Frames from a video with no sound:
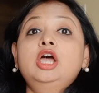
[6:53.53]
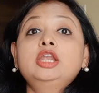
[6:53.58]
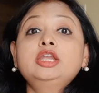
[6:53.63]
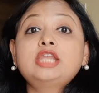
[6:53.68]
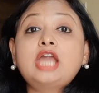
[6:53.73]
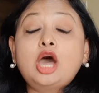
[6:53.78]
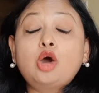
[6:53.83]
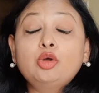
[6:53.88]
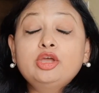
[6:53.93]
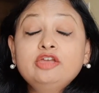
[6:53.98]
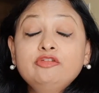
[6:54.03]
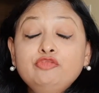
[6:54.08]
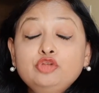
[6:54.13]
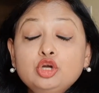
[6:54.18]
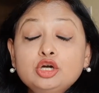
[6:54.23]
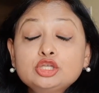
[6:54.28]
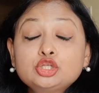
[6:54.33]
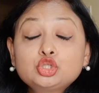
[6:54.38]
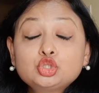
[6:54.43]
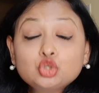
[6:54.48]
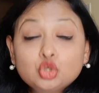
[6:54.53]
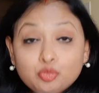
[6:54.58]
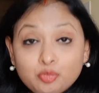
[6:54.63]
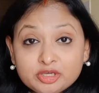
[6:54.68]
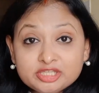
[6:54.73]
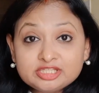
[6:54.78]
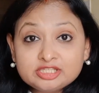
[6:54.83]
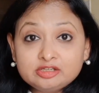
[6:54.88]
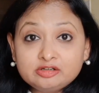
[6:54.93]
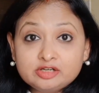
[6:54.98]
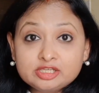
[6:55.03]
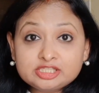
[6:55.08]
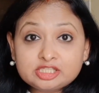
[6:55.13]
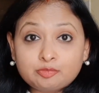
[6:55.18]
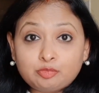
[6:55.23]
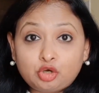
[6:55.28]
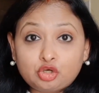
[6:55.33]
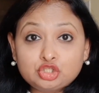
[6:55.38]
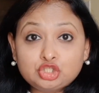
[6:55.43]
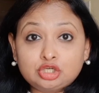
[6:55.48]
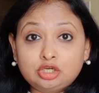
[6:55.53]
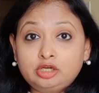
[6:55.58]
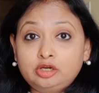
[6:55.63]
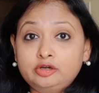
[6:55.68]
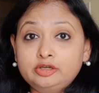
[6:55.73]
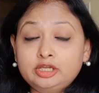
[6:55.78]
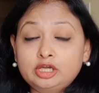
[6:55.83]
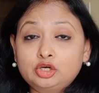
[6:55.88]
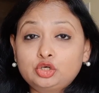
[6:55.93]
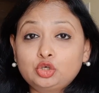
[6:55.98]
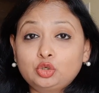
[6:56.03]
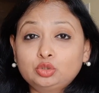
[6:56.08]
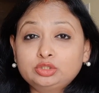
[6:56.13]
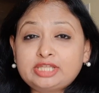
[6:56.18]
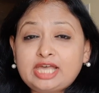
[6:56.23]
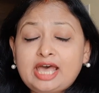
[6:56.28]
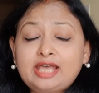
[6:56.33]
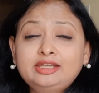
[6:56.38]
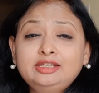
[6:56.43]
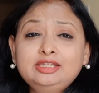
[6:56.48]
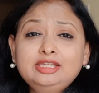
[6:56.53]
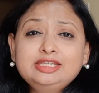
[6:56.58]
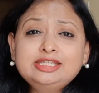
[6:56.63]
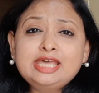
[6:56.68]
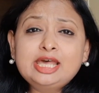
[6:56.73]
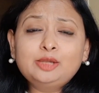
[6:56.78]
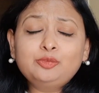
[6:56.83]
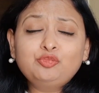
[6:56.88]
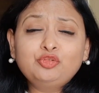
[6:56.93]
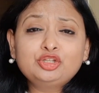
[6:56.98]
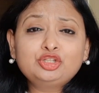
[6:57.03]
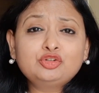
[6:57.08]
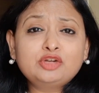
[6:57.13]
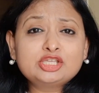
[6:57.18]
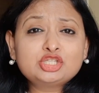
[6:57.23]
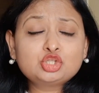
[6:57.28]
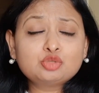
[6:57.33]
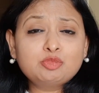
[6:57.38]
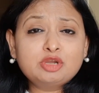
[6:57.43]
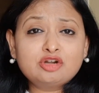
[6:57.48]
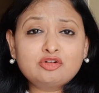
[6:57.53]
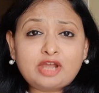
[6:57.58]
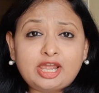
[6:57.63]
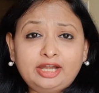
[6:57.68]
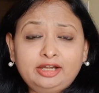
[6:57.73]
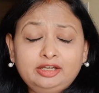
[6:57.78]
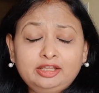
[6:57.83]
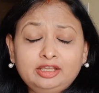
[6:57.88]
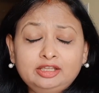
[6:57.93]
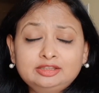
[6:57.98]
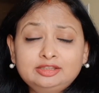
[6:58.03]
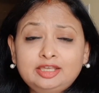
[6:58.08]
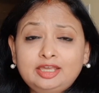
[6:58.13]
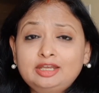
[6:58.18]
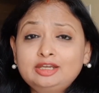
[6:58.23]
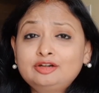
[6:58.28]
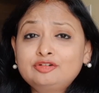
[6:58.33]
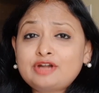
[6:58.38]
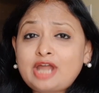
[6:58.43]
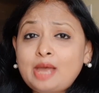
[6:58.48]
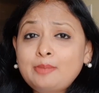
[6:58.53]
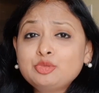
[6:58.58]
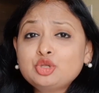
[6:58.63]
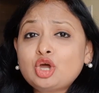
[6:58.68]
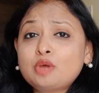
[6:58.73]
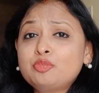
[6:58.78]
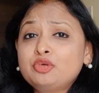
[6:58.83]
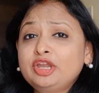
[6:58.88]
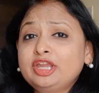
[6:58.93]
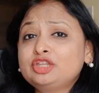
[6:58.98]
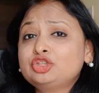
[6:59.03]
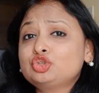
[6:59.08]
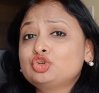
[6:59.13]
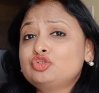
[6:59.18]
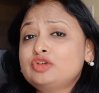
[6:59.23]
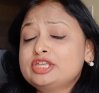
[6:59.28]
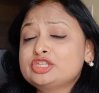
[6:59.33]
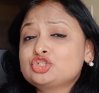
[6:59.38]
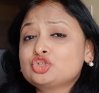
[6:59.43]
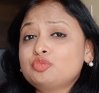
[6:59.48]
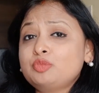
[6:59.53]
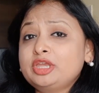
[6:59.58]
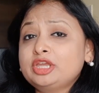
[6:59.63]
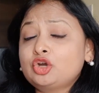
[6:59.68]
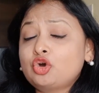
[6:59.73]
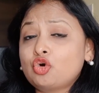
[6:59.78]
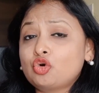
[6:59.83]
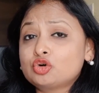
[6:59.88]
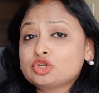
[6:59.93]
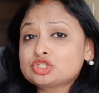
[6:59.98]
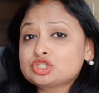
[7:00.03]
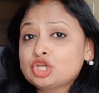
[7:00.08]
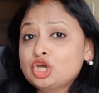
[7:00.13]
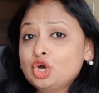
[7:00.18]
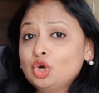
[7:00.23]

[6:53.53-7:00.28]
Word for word: Now, if you're super serious about your career growth and need help with resume writing, then grab your Breakthrough Resume course,